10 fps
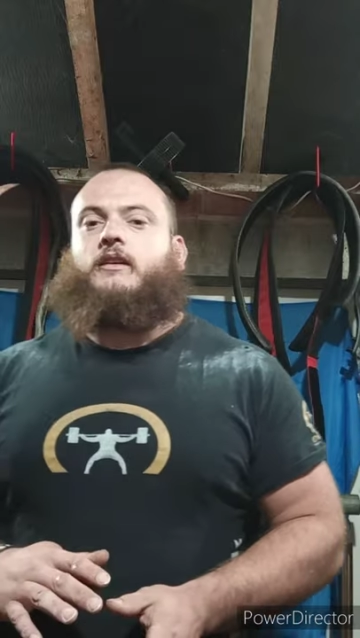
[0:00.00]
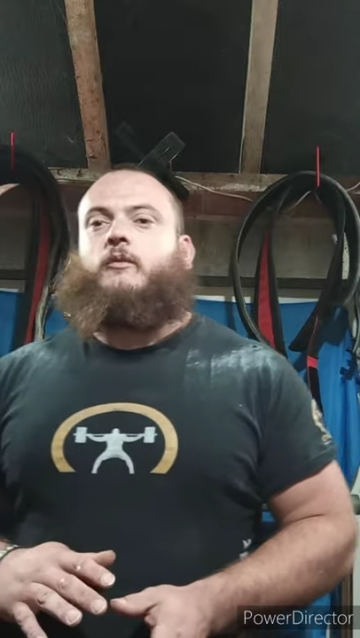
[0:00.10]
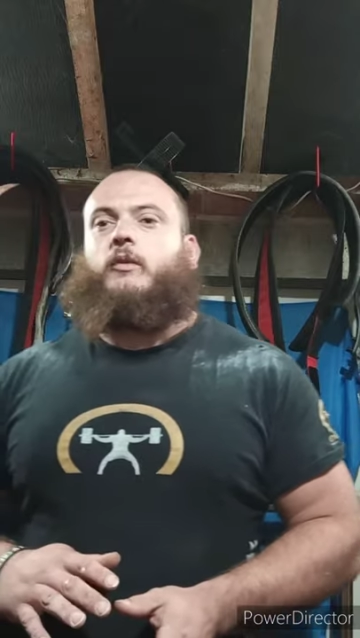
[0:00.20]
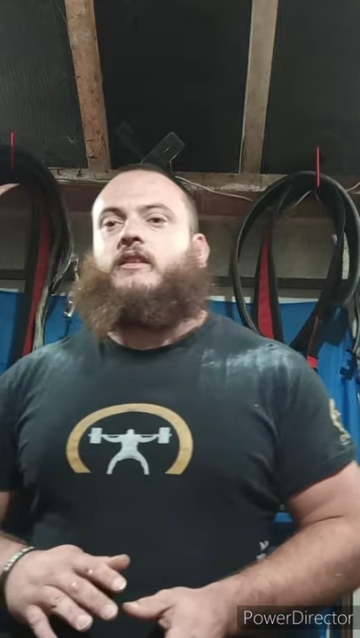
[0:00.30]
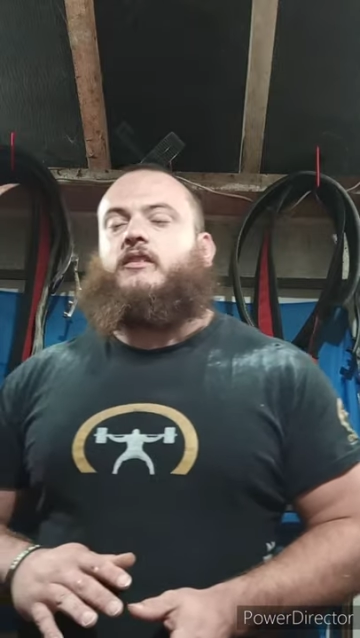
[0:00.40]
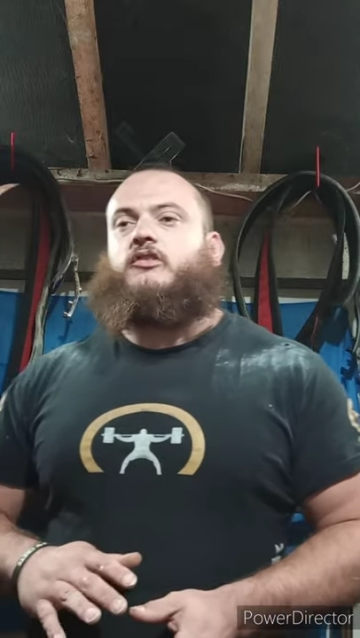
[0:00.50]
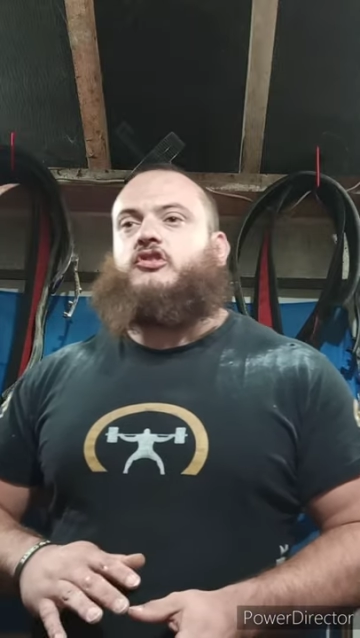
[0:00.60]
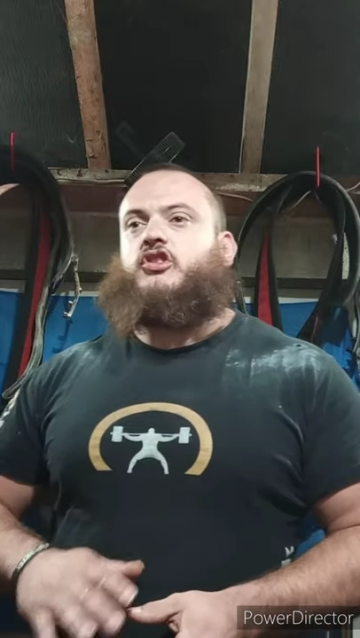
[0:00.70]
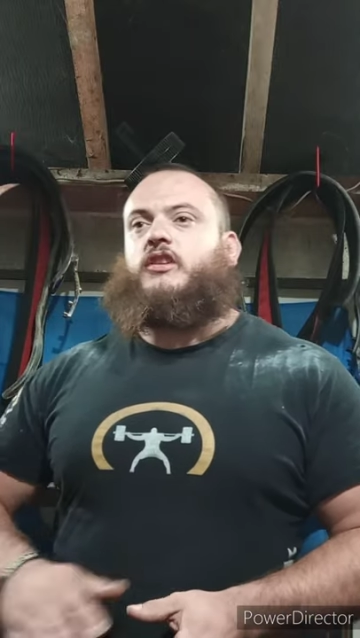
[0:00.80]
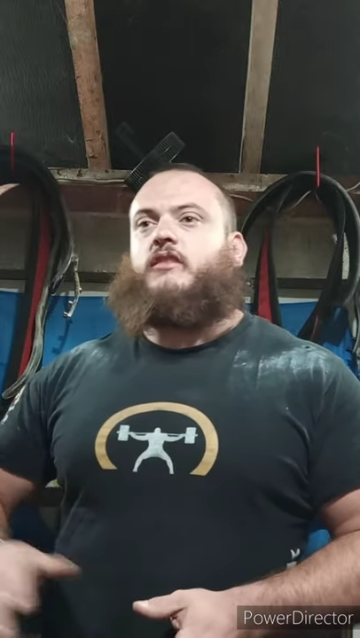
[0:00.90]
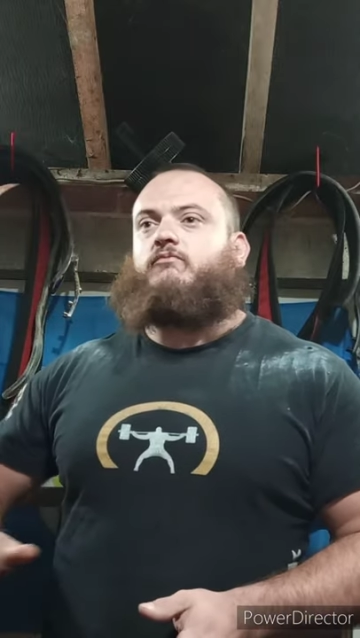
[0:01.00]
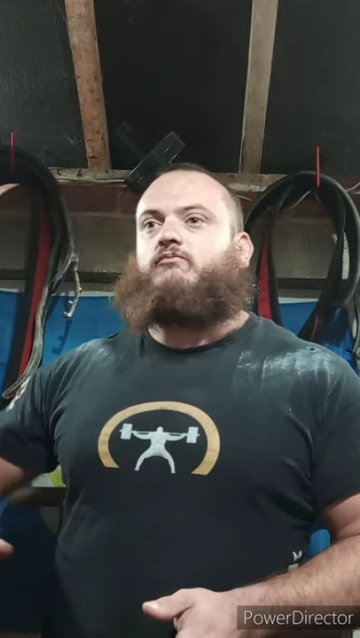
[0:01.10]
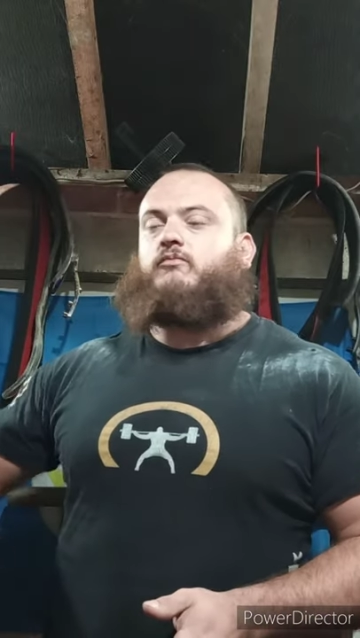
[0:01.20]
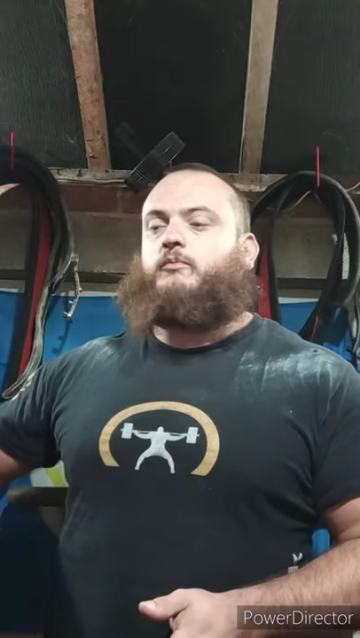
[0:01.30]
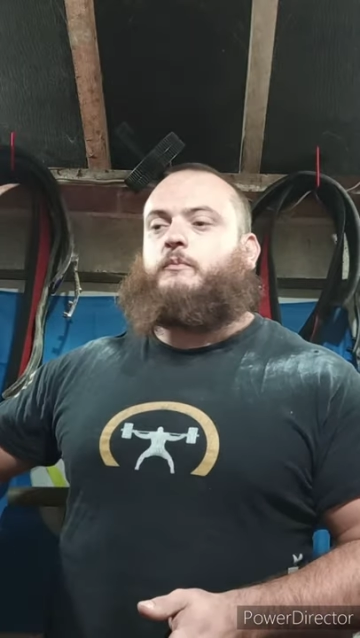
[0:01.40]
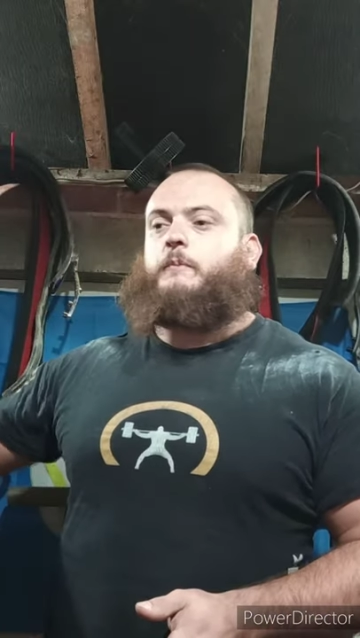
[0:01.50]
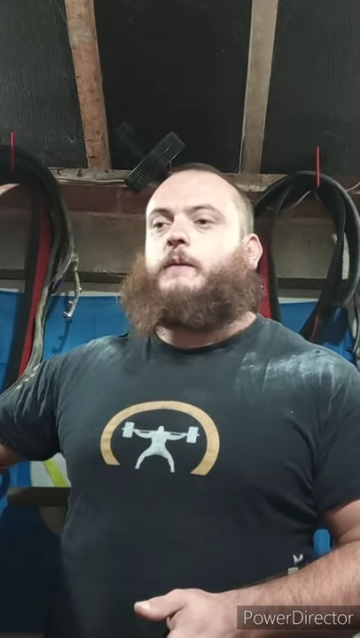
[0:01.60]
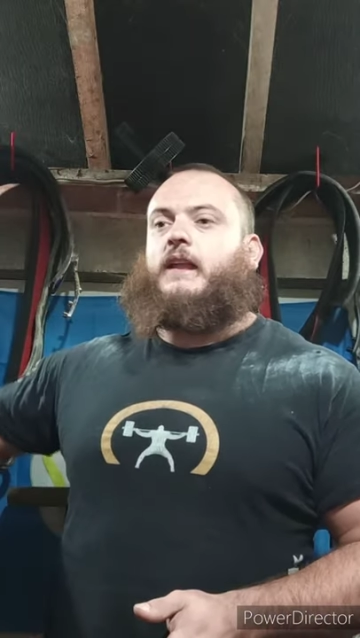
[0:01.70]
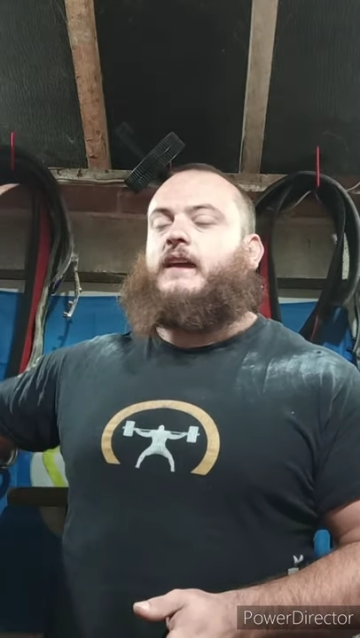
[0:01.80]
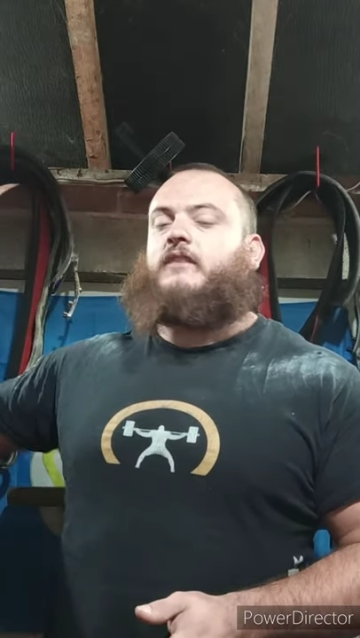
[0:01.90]
when you're just going to be
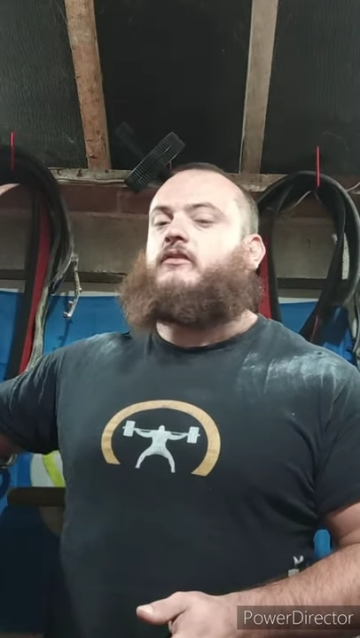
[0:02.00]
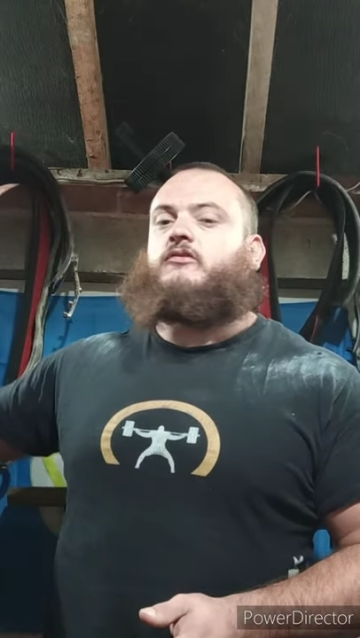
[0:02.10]
like